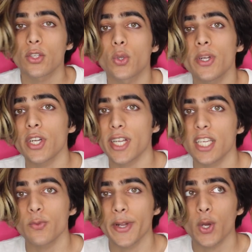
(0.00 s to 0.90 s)
So in
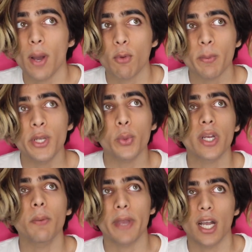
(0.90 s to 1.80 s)
today's video I'm going to be
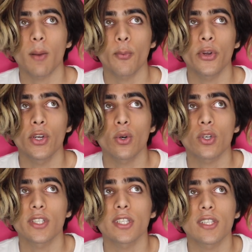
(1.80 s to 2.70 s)
doing a makeup video
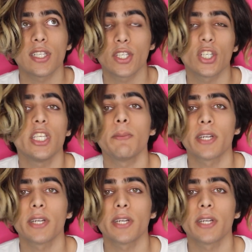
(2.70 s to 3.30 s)
because it's literally